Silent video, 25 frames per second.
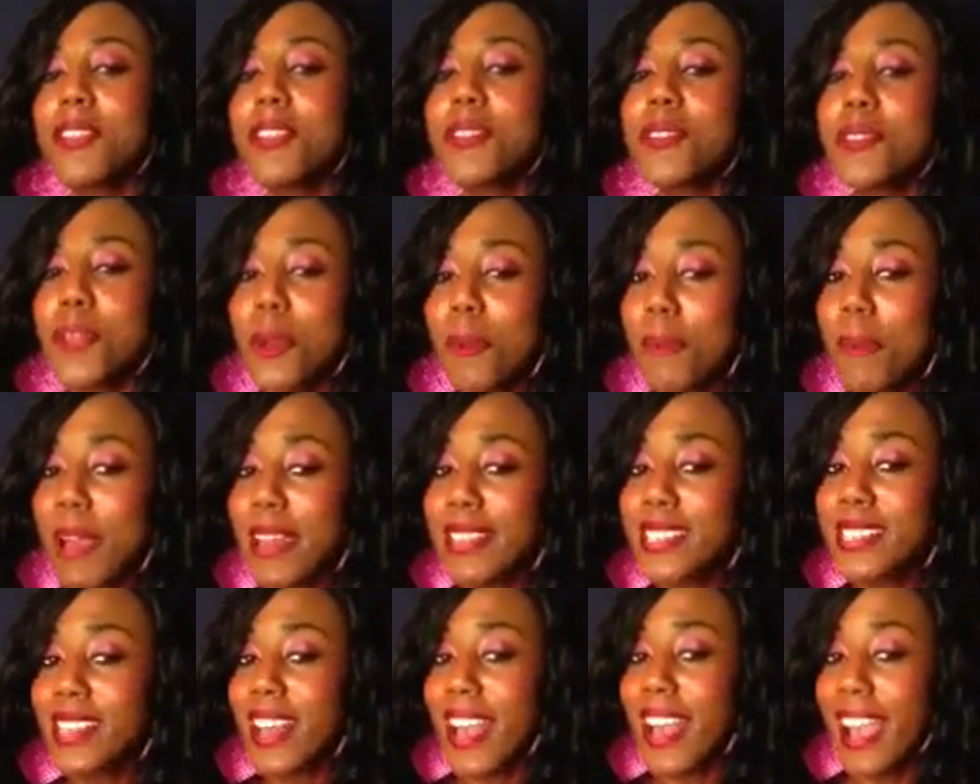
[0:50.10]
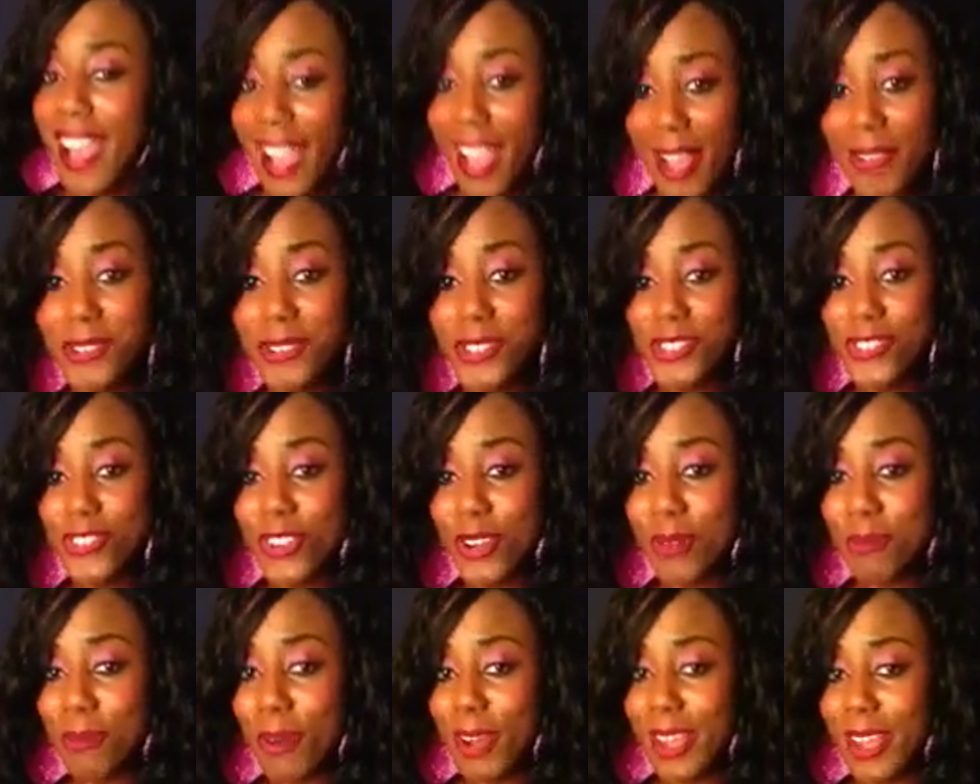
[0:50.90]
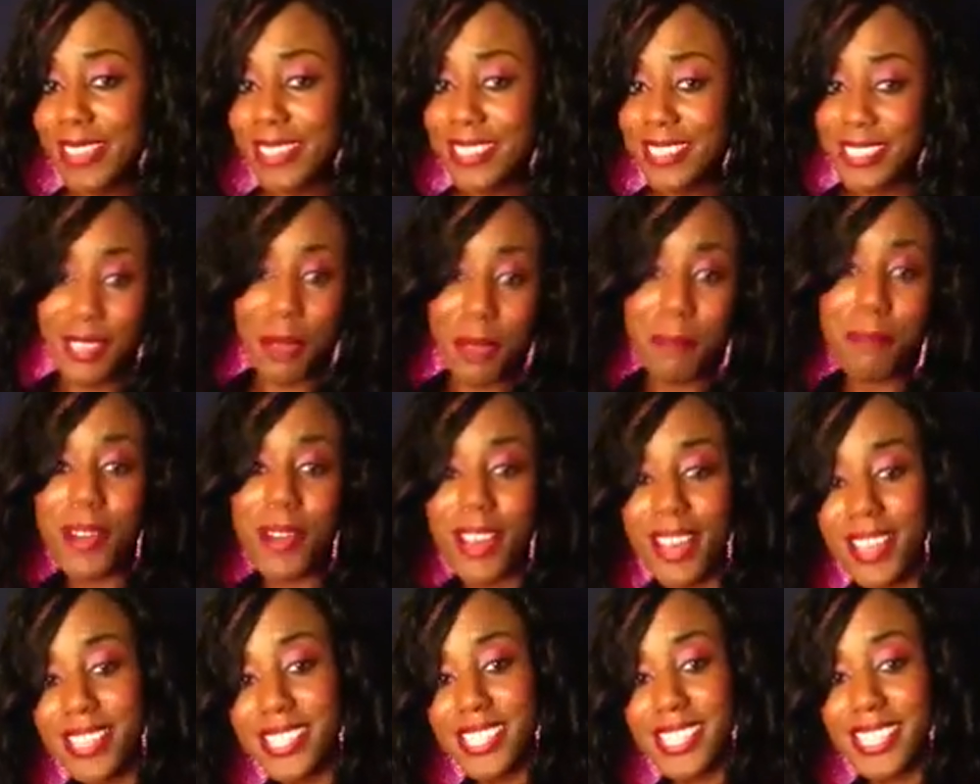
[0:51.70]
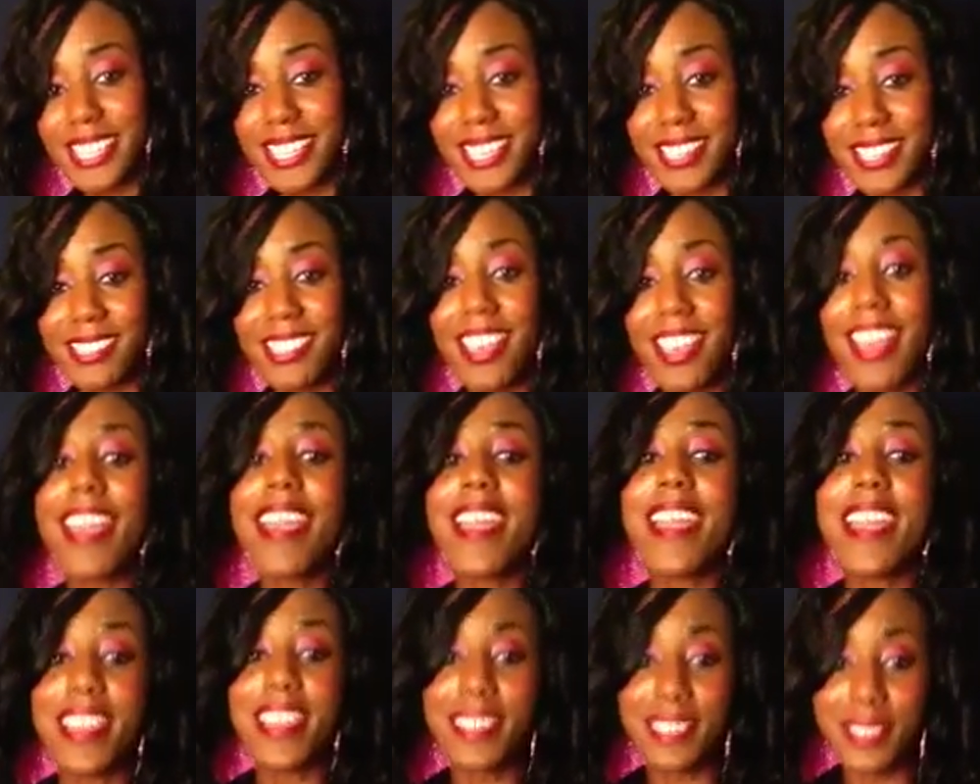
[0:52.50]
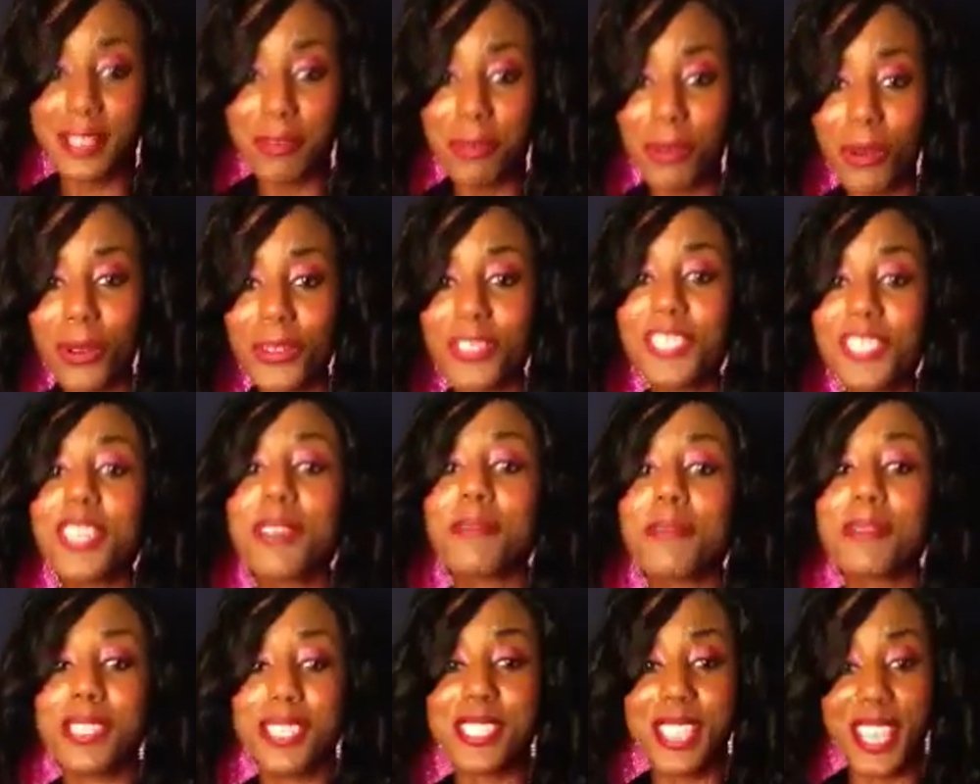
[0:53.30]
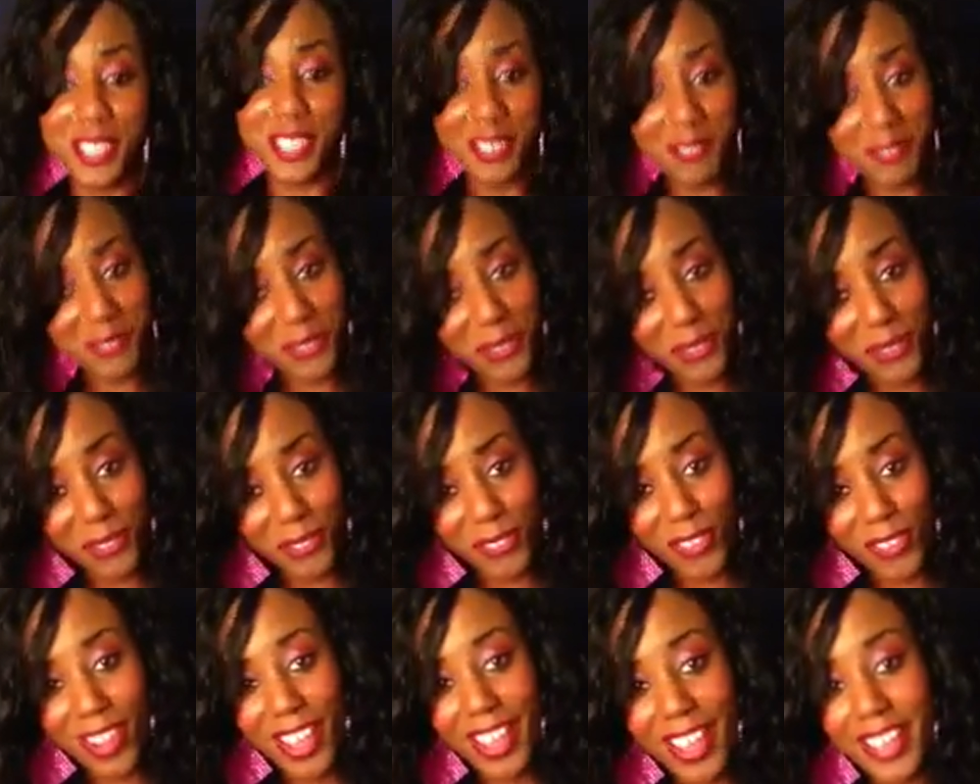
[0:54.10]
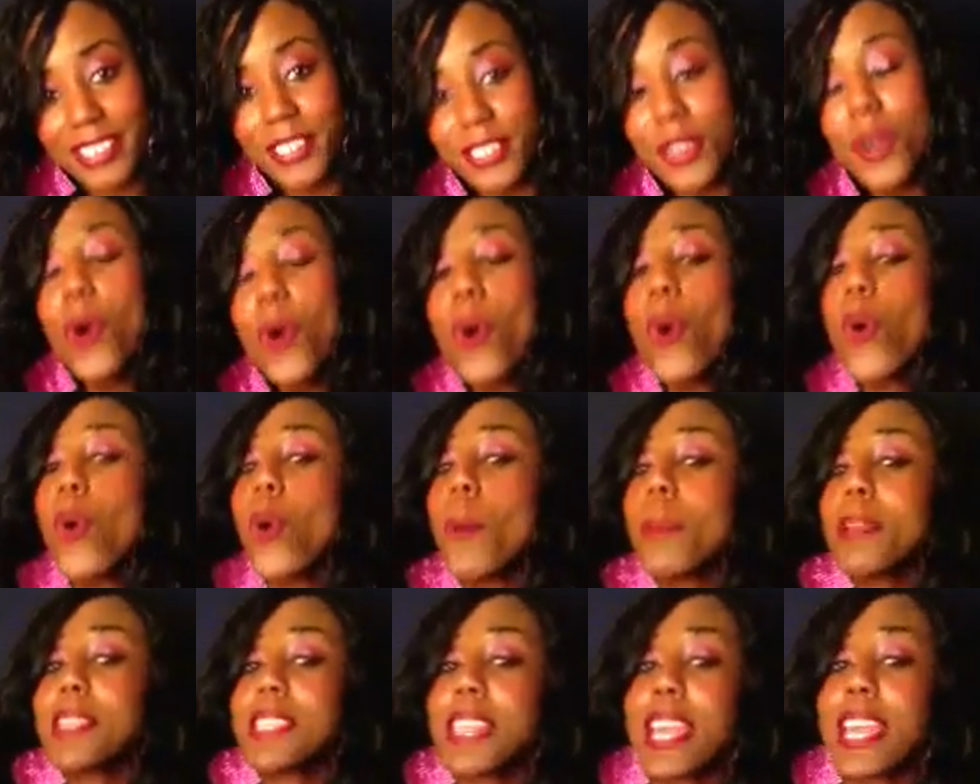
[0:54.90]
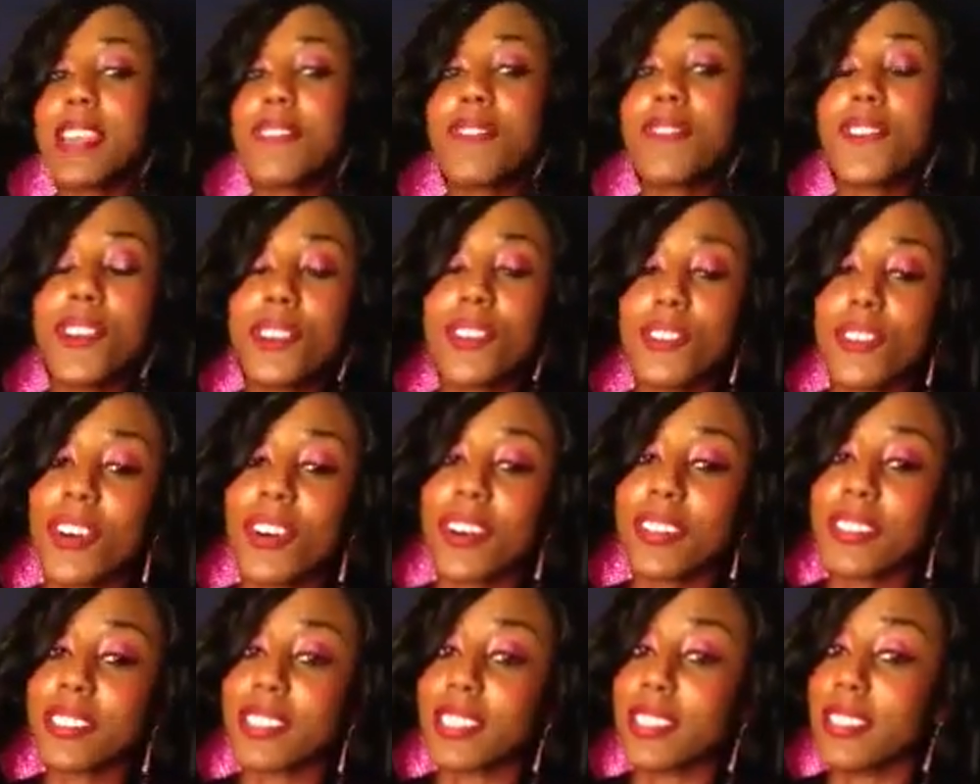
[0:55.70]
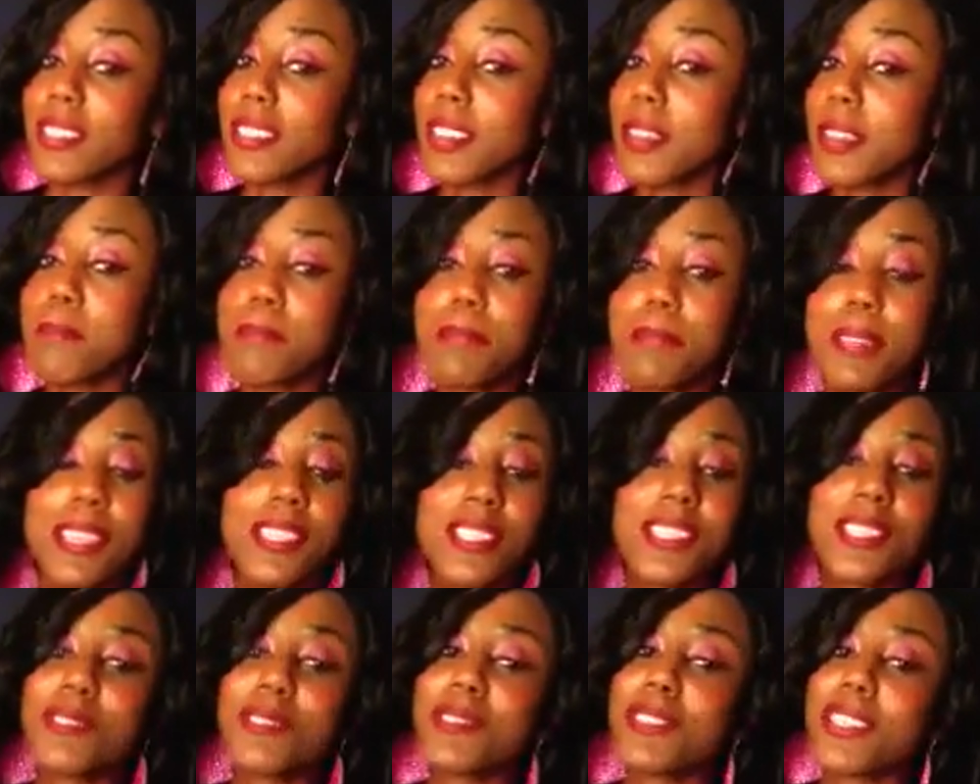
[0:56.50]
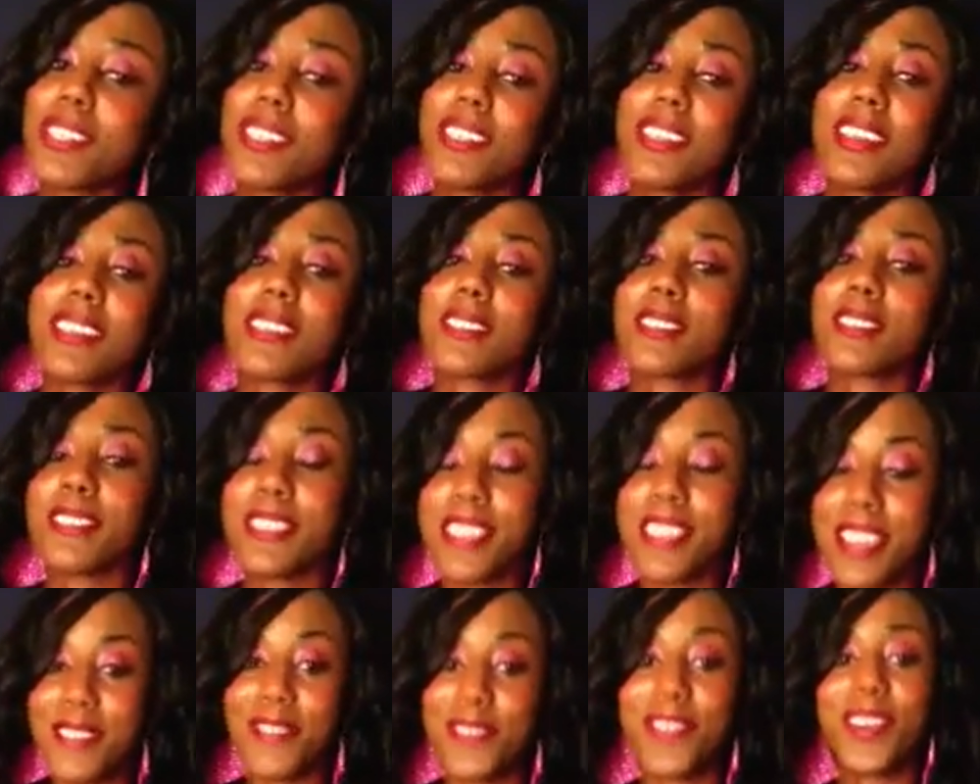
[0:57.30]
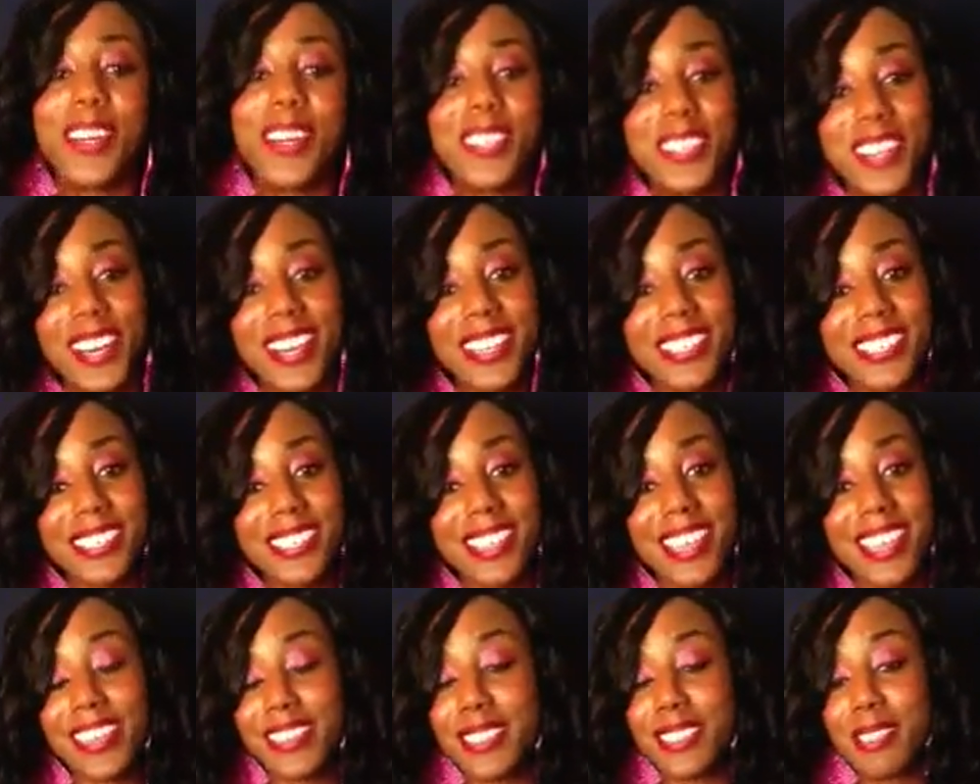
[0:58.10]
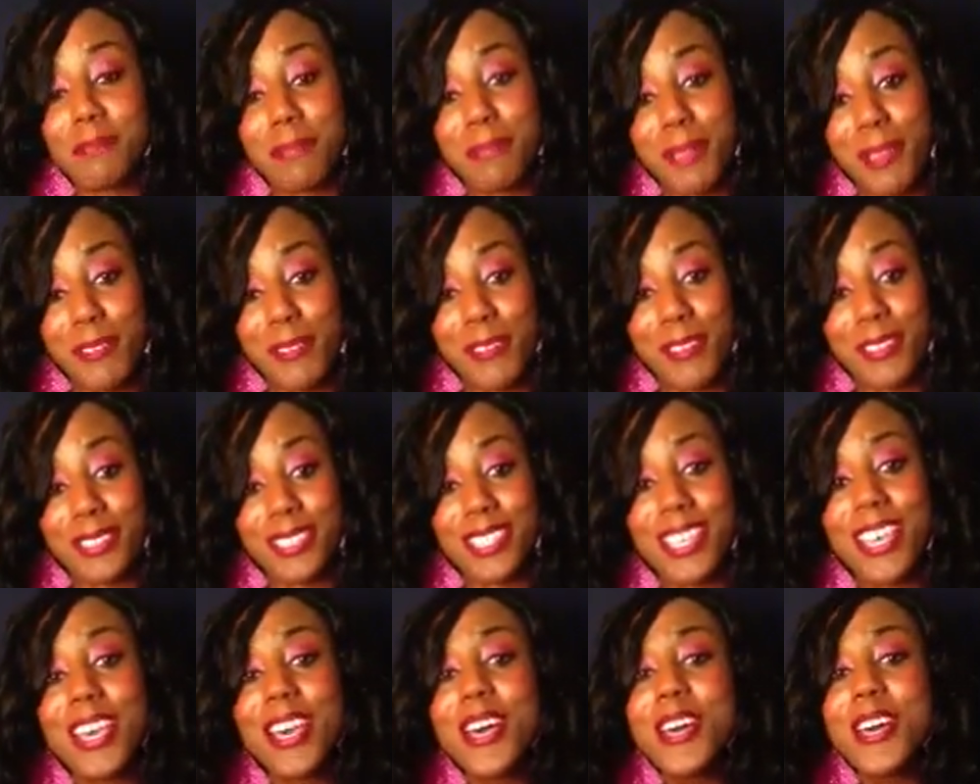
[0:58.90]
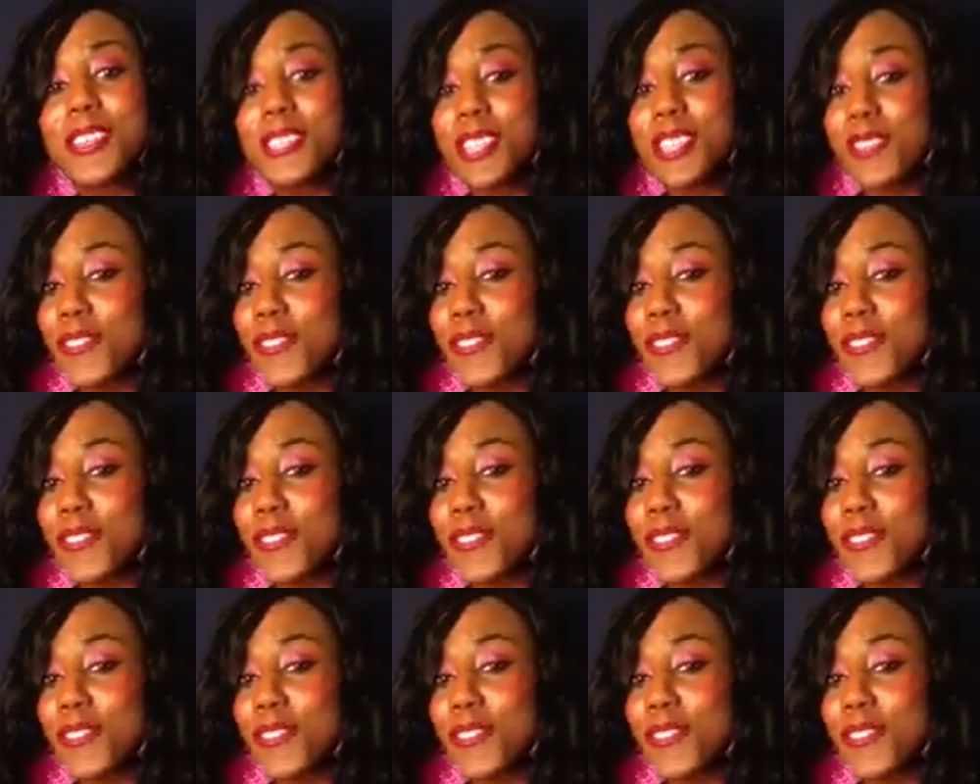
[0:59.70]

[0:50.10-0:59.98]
No matter how strong-minded a person is, anyone can be taken for a ride or be taken for granted, and being jilted is never a nice experience. So